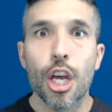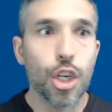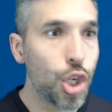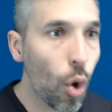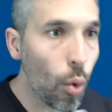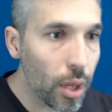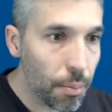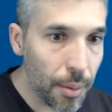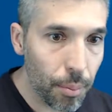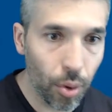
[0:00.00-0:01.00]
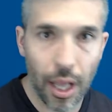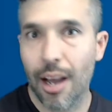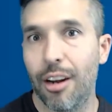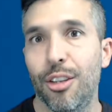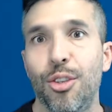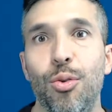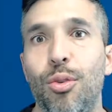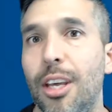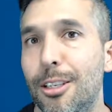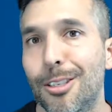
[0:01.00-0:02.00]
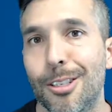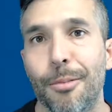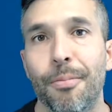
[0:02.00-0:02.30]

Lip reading: showing people how to do this.